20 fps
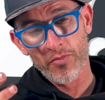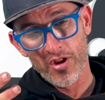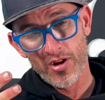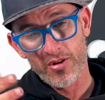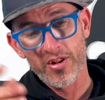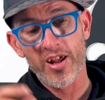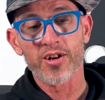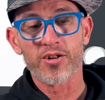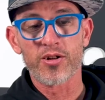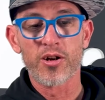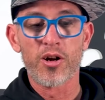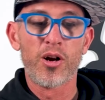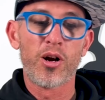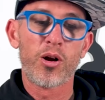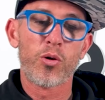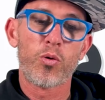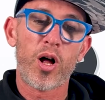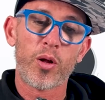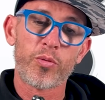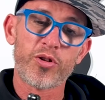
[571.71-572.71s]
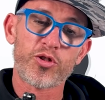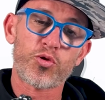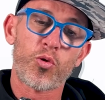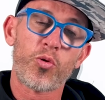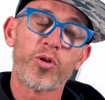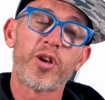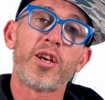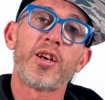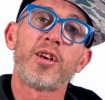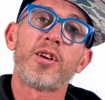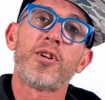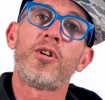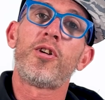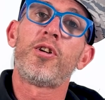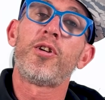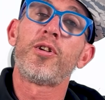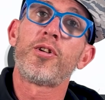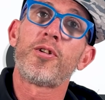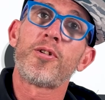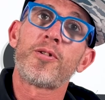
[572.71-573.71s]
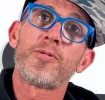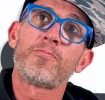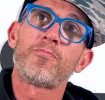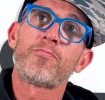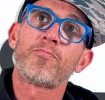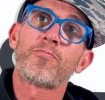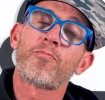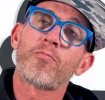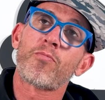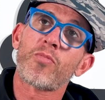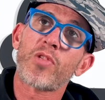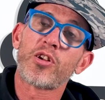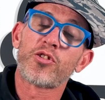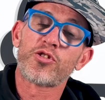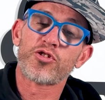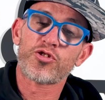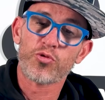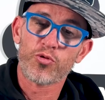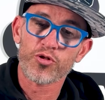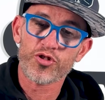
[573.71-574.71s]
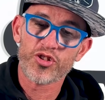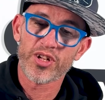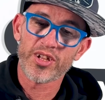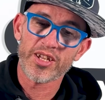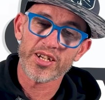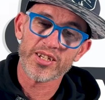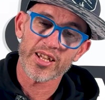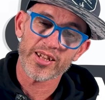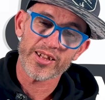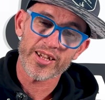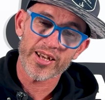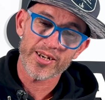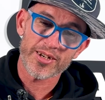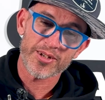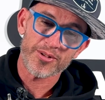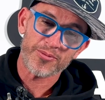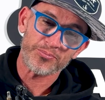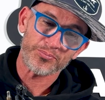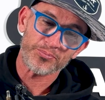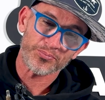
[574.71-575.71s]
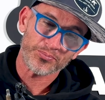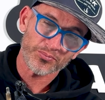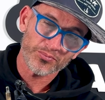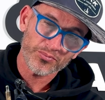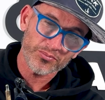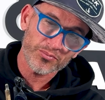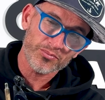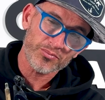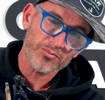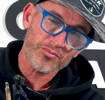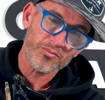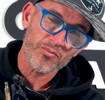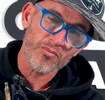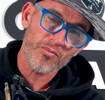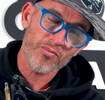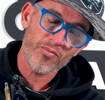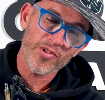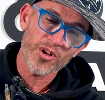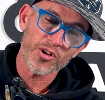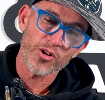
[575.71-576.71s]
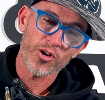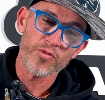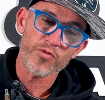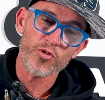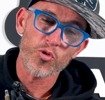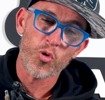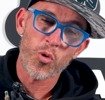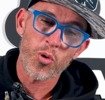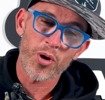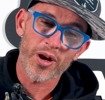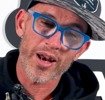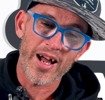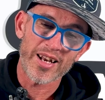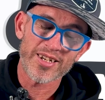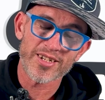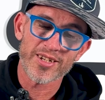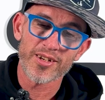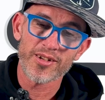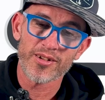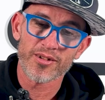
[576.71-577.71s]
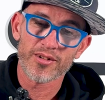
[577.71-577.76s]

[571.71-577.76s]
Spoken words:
that, while we're talking on distortion and things like that, a lot of your lighter